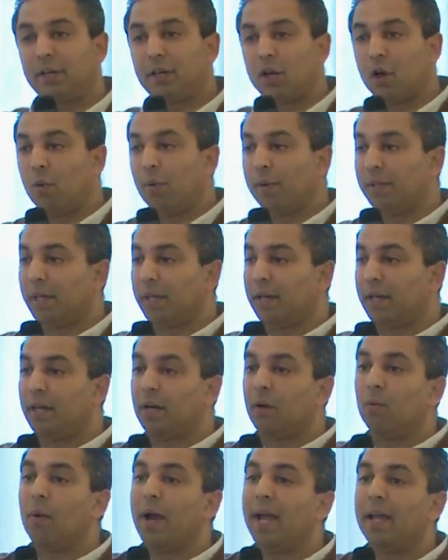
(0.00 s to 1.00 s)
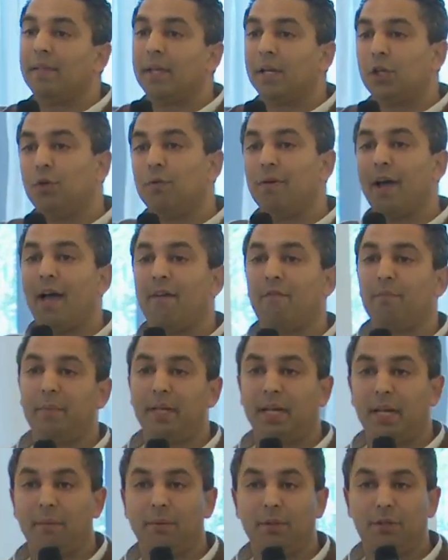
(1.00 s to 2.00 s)
that go with it in a way that you haven't
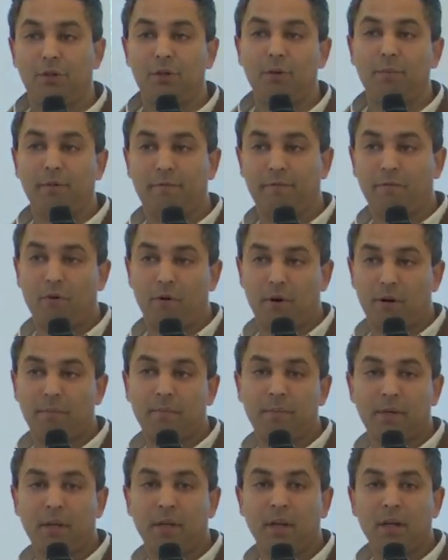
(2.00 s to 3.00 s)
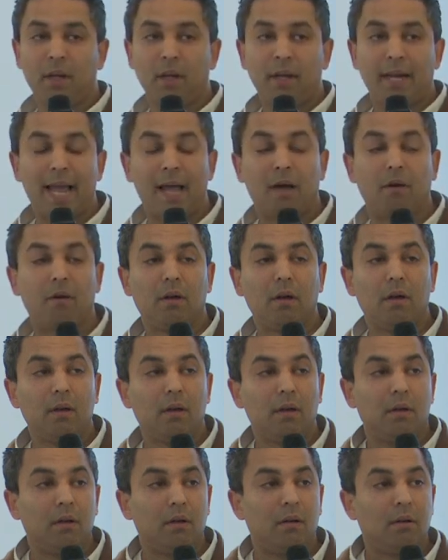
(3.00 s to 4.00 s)
been able to do before. Now,
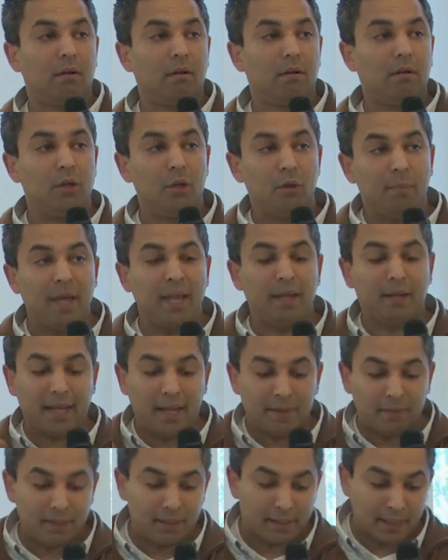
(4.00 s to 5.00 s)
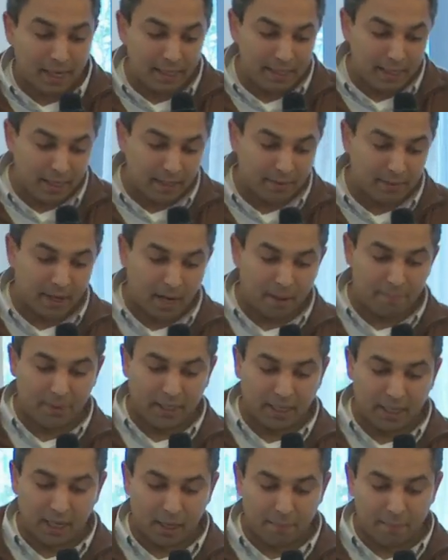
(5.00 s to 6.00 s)
you may get this idea that I'm
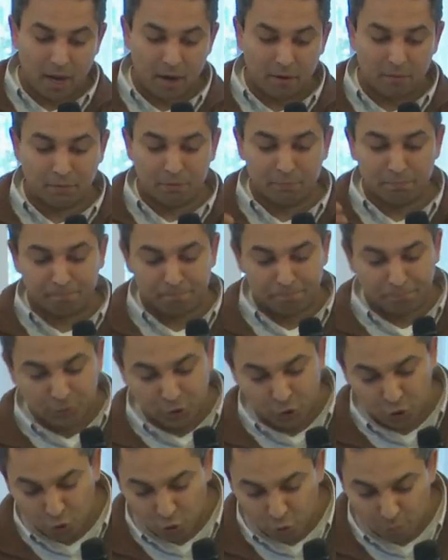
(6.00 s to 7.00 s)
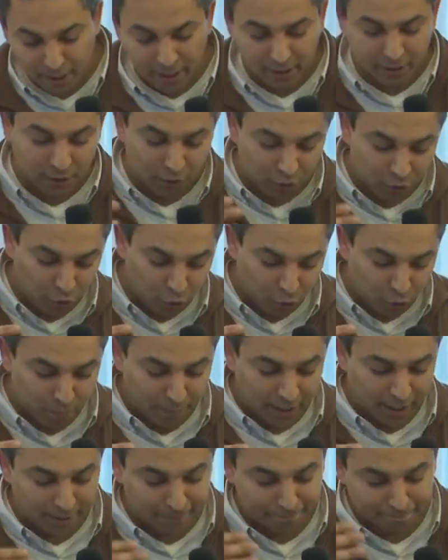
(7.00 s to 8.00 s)
thinking about doom and
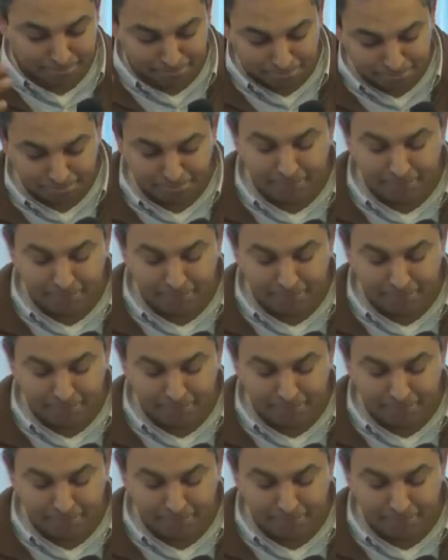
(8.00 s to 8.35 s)
gloom and